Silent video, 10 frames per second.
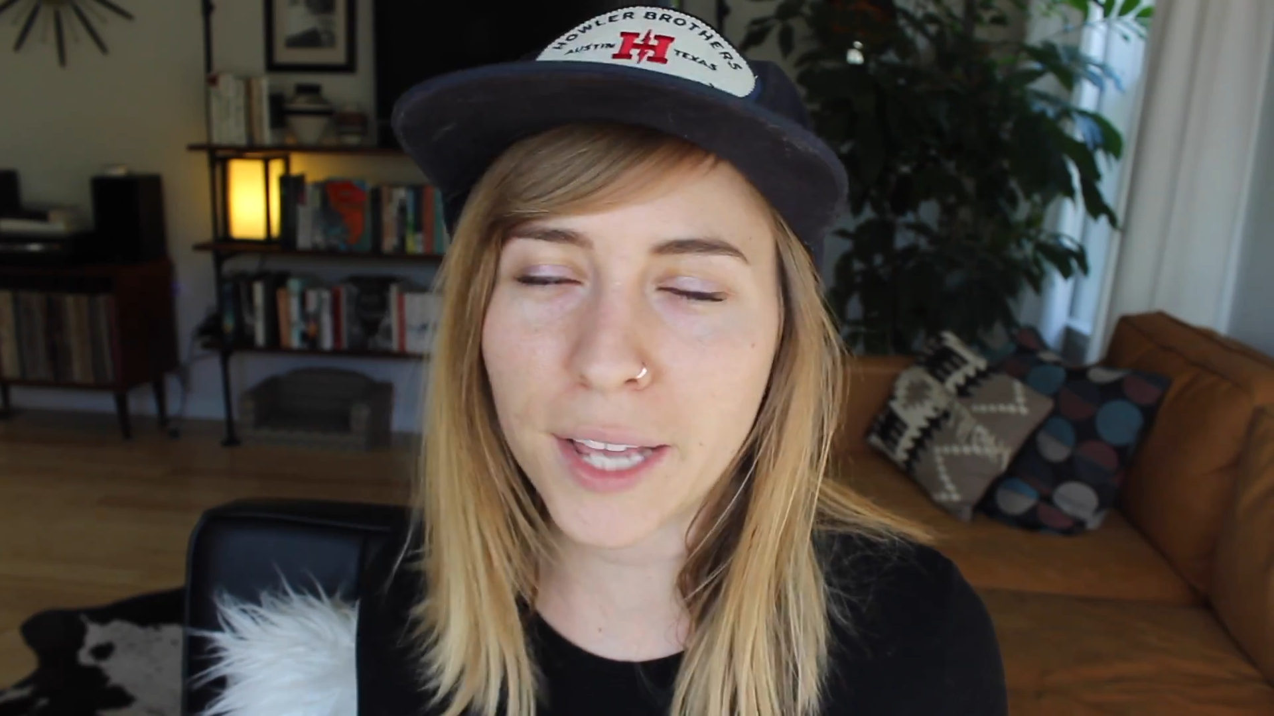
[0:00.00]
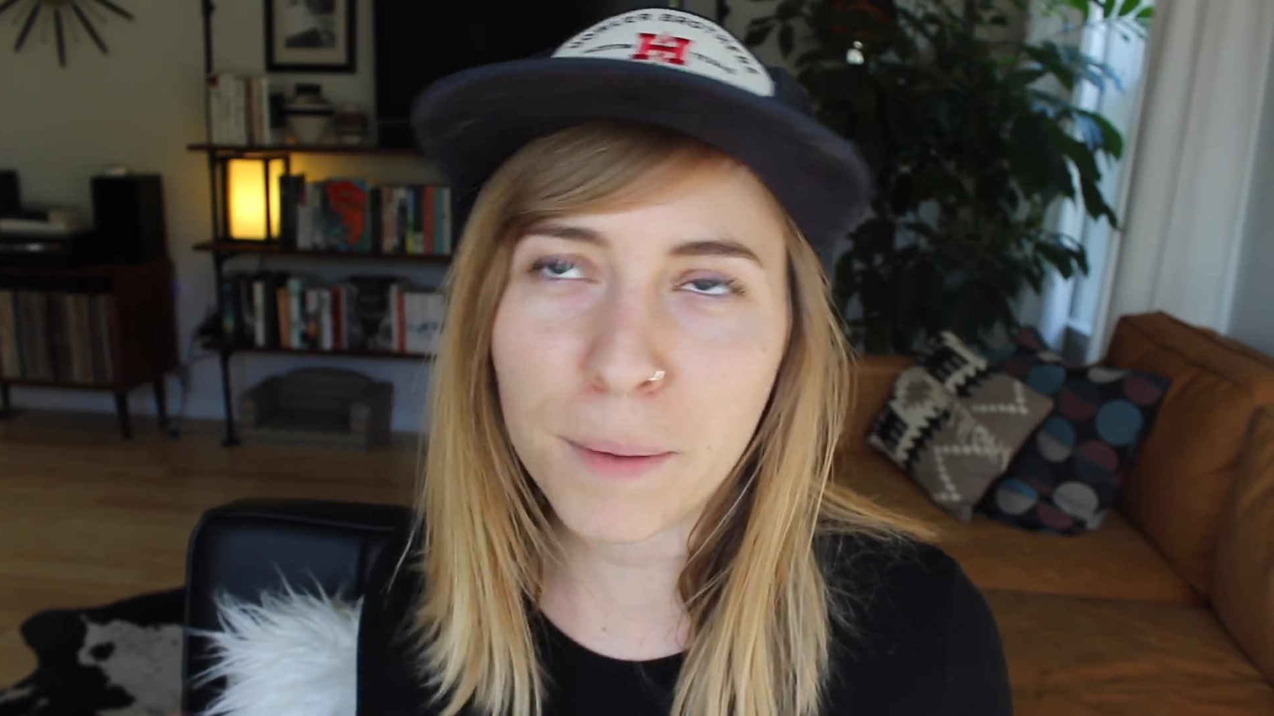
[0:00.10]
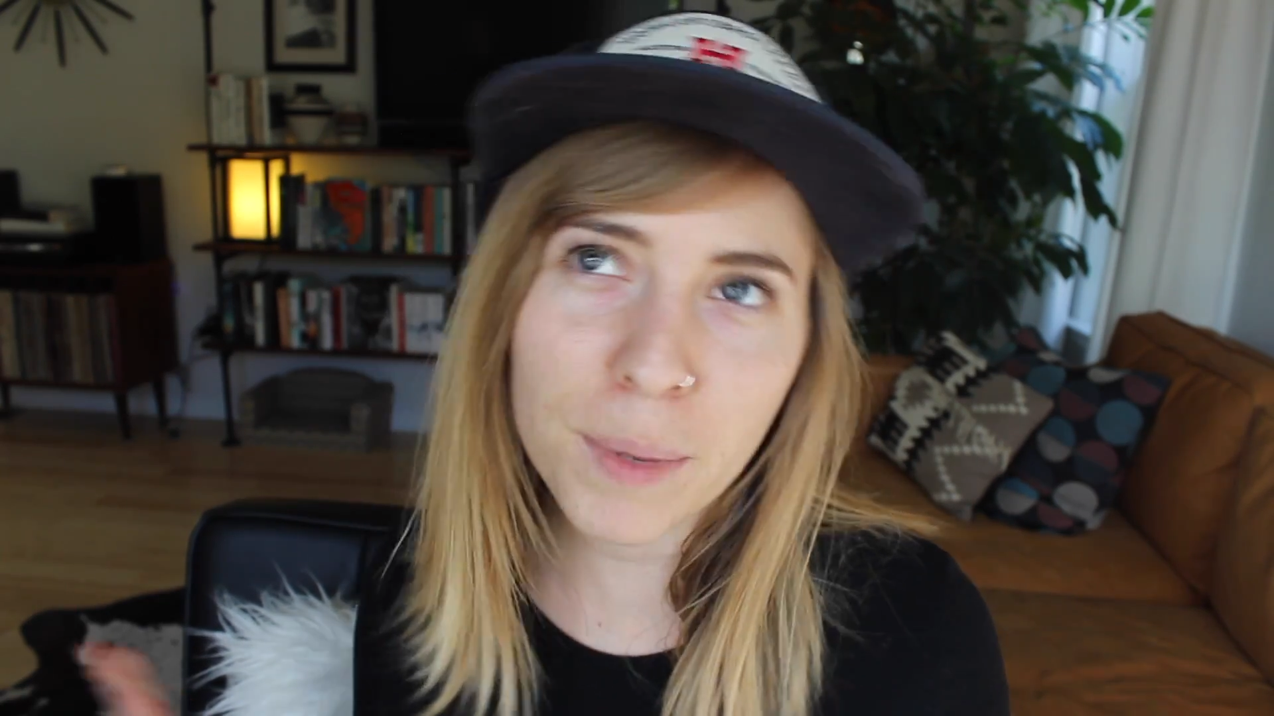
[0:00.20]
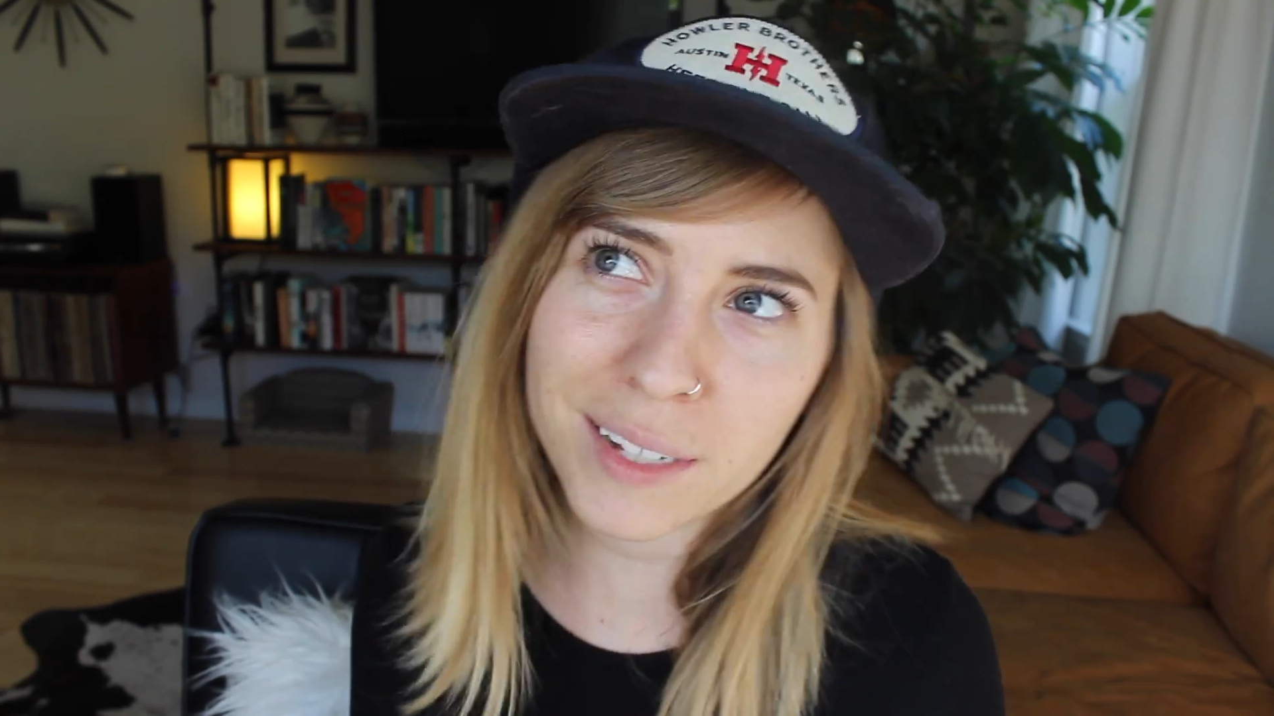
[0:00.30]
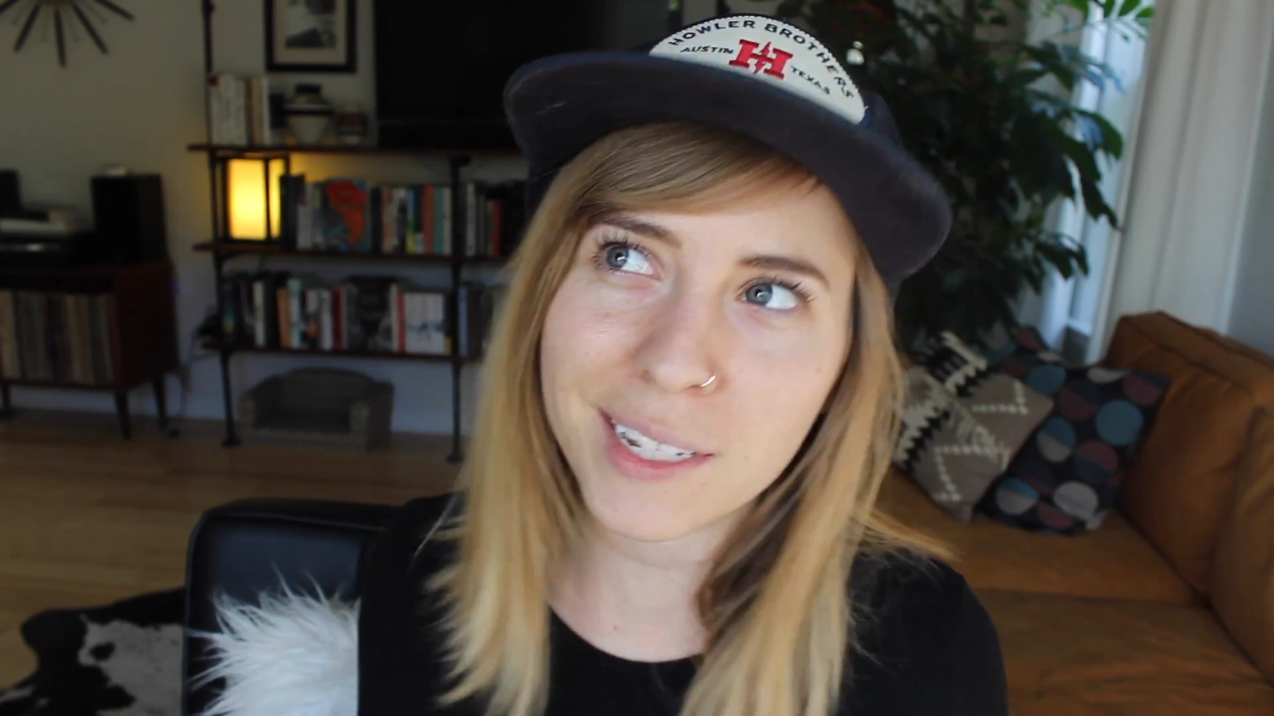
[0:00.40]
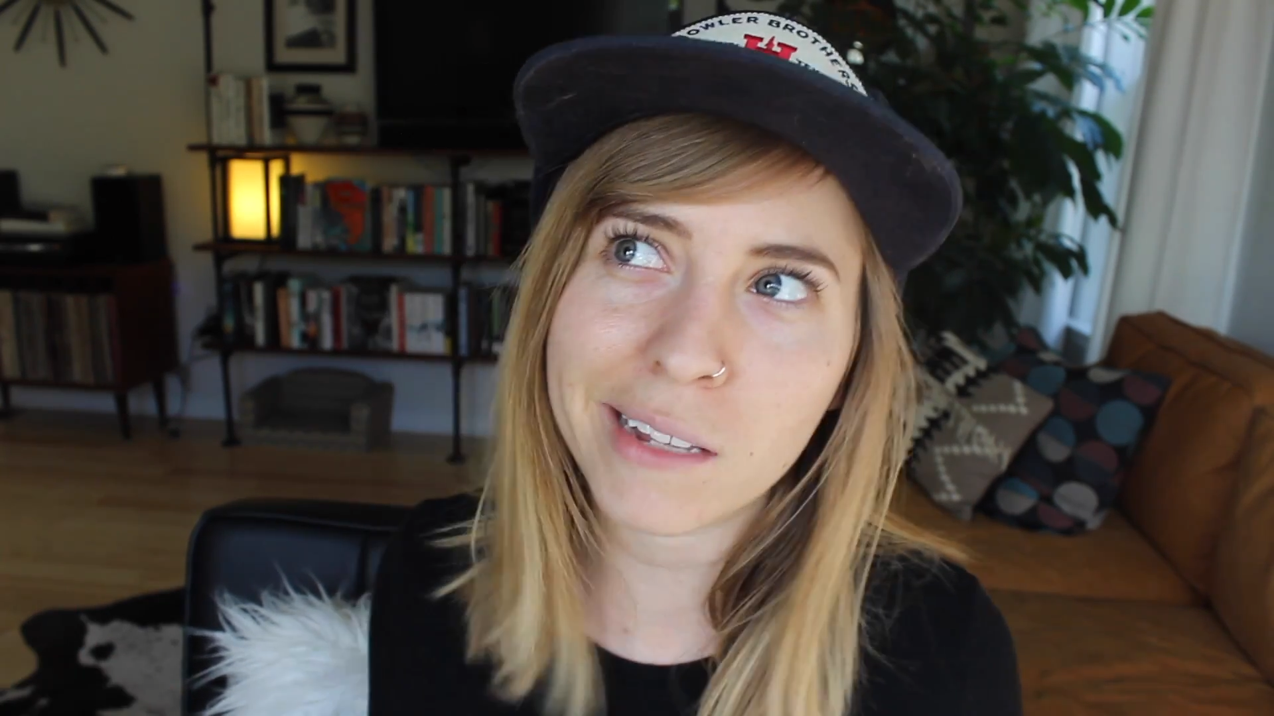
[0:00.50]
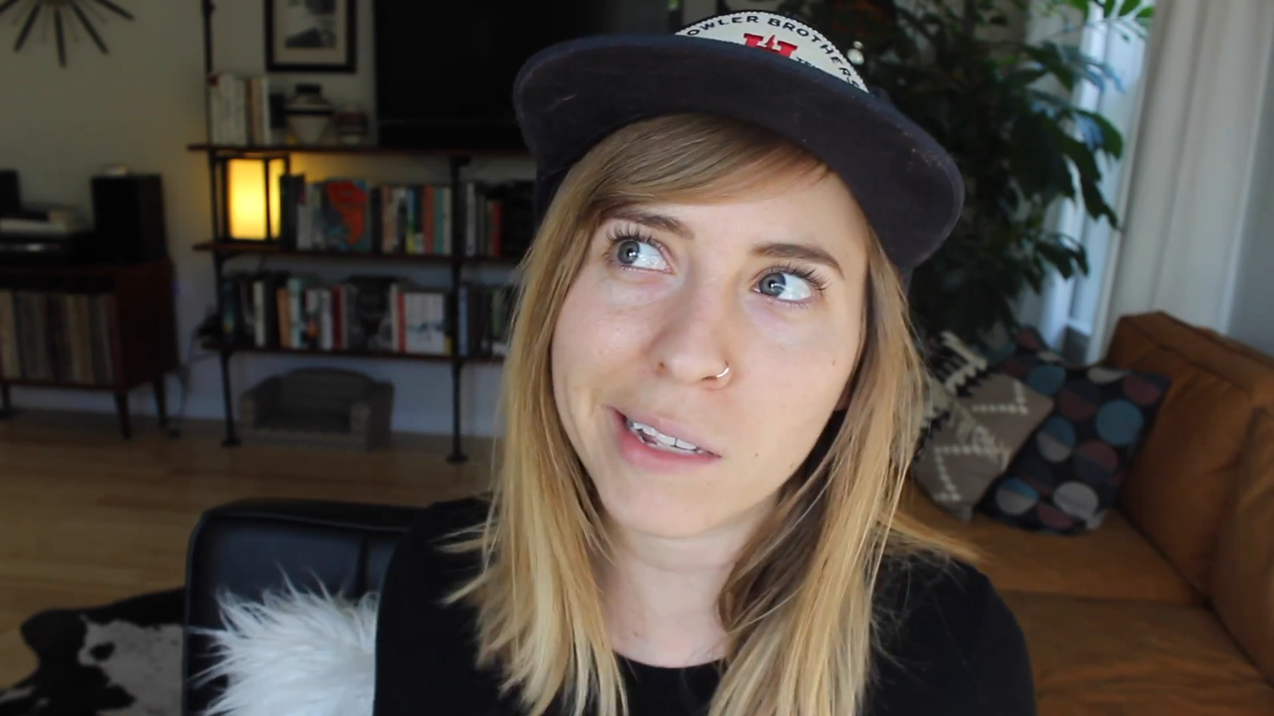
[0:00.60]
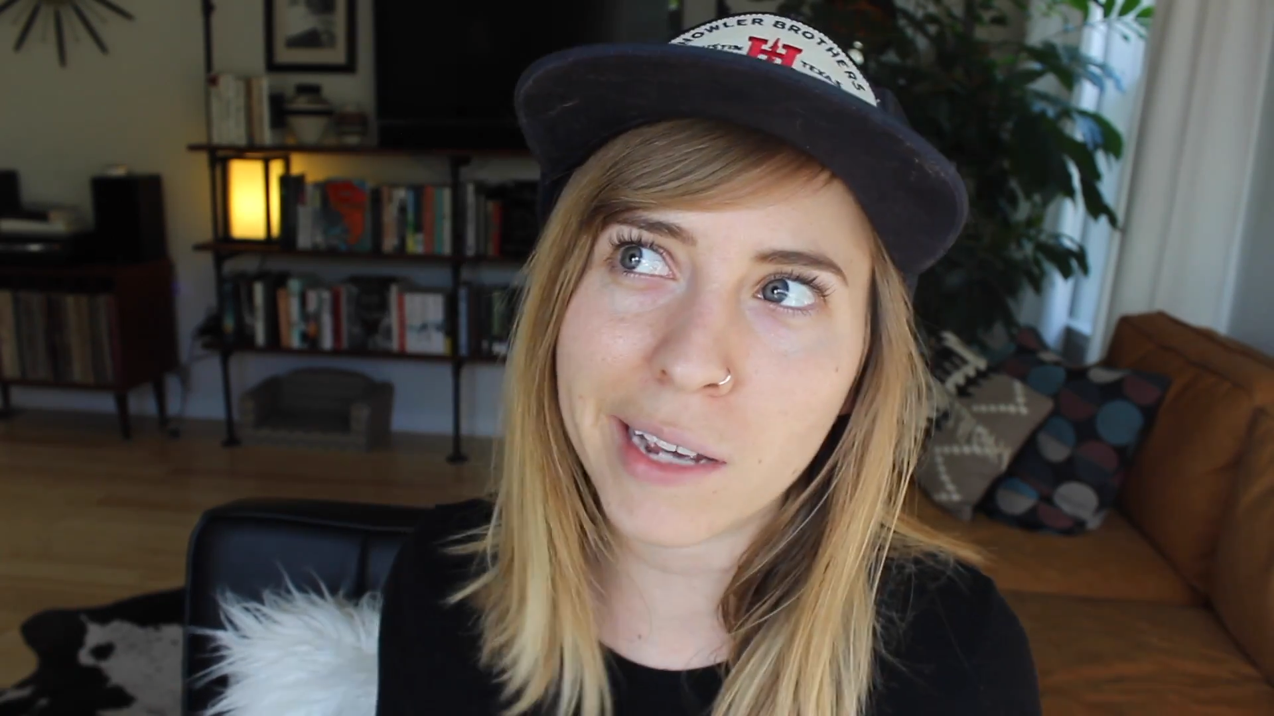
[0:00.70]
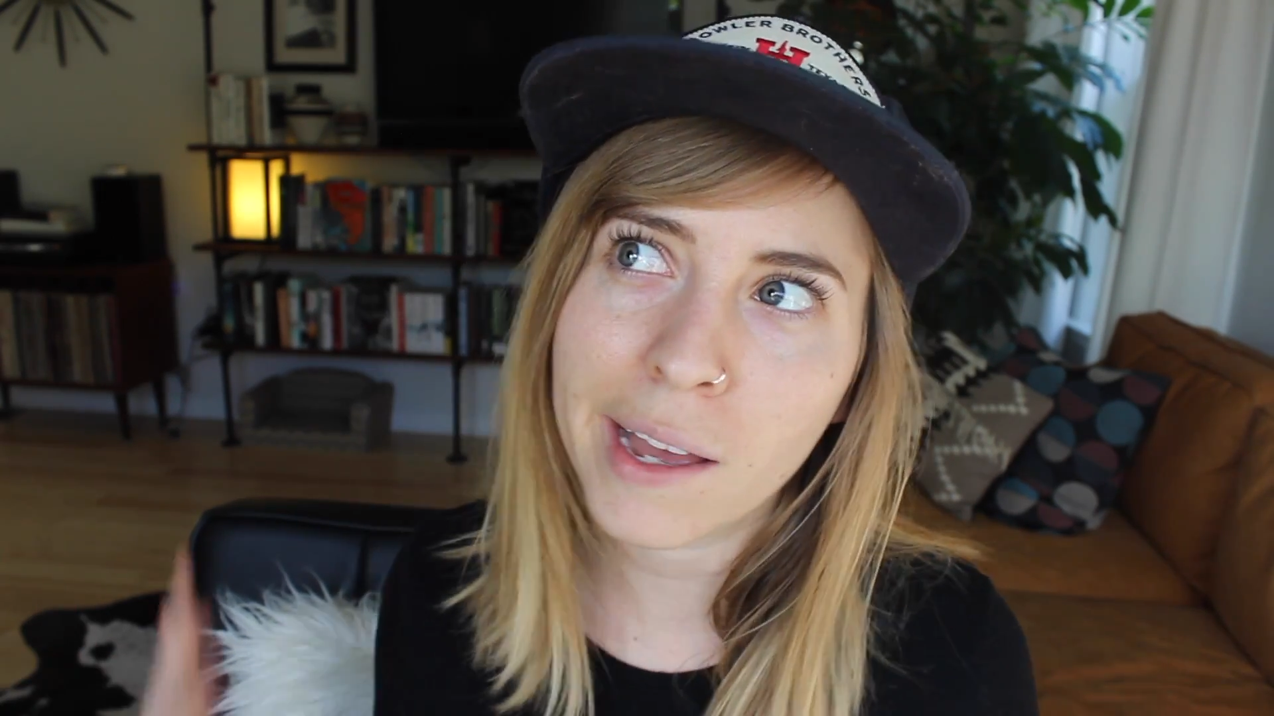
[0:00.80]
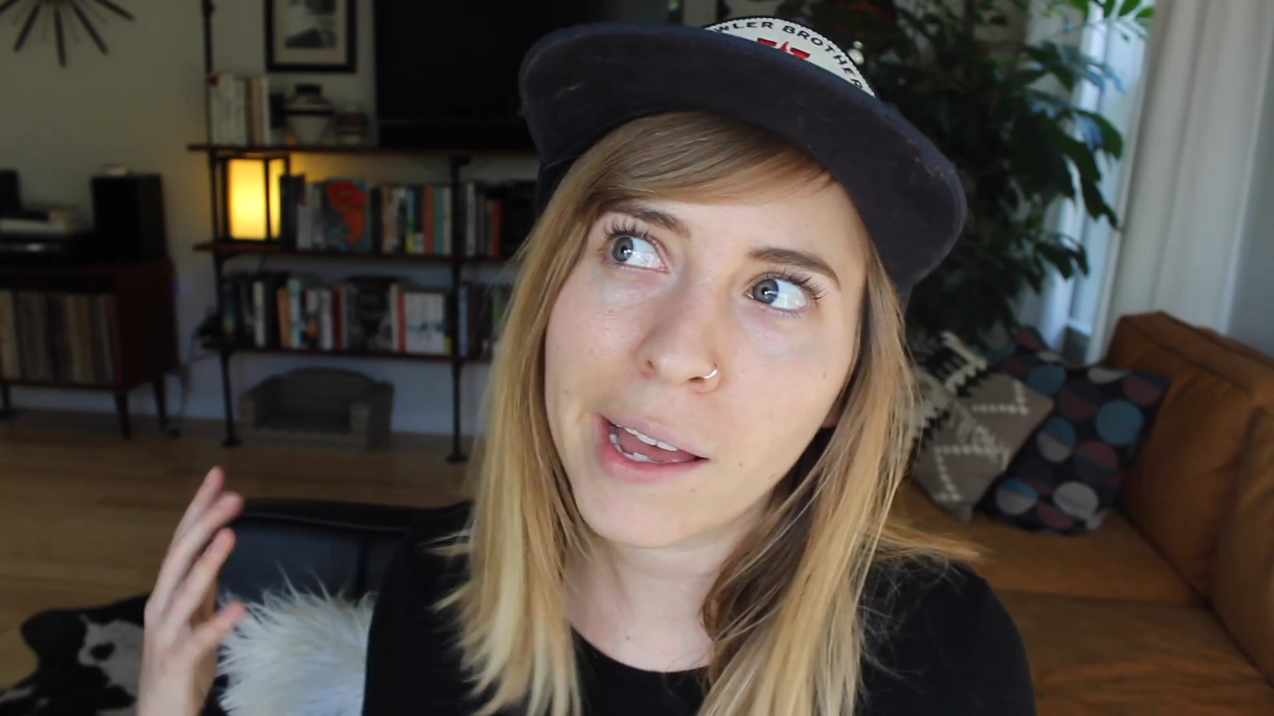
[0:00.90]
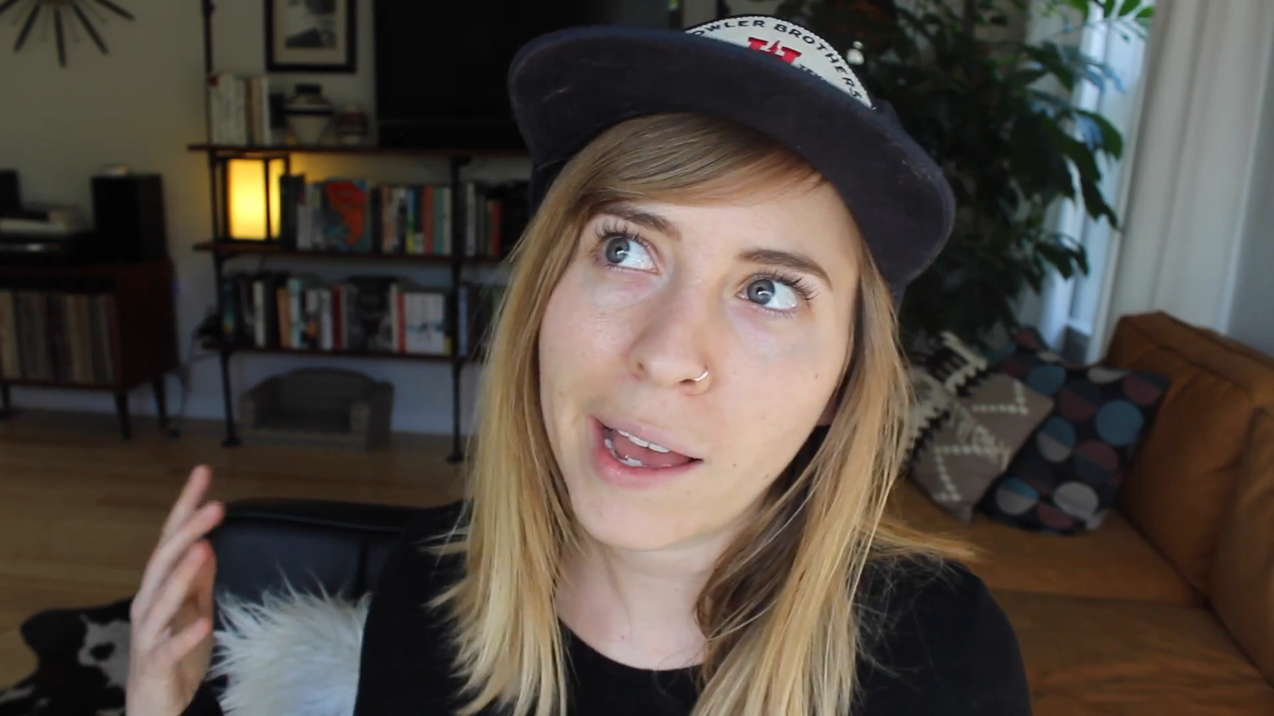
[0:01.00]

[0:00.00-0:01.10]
and basically